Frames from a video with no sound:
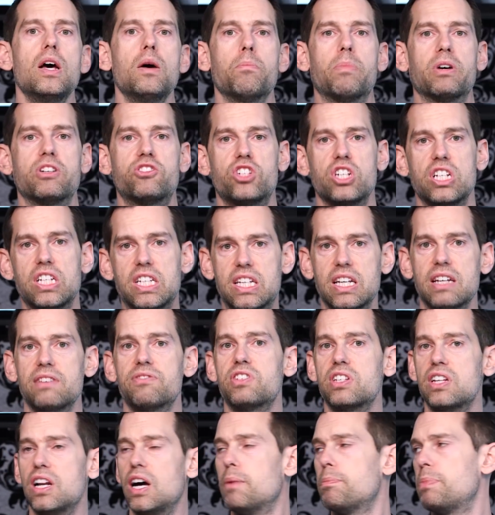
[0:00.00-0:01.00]
but she
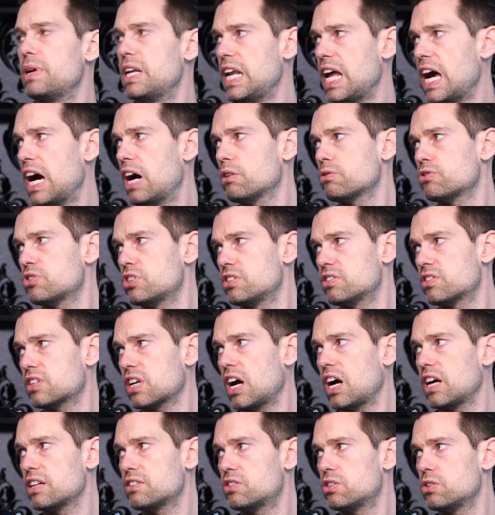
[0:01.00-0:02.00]
gives it up, and now she's
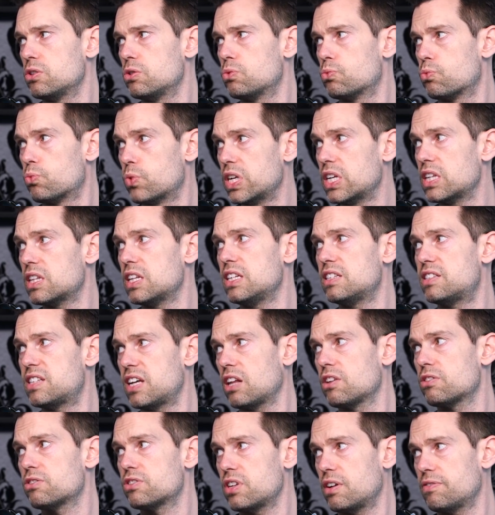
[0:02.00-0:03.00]
got to really
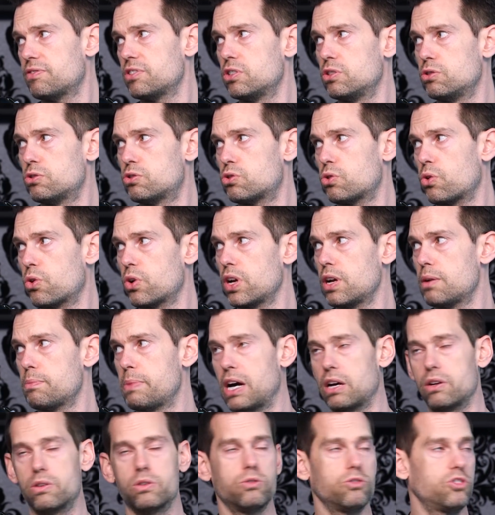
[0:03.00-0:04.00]
tell herself a new story
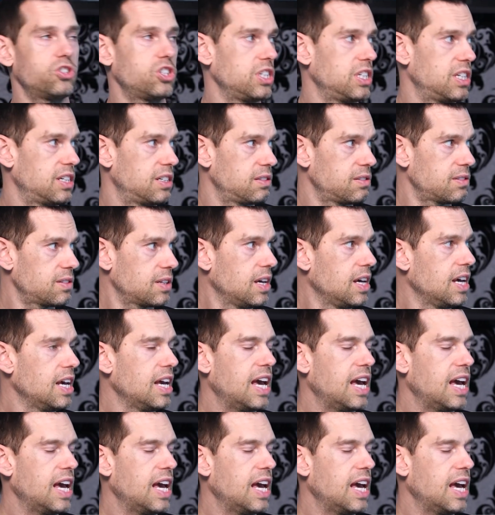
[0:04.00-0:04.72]
about who she is.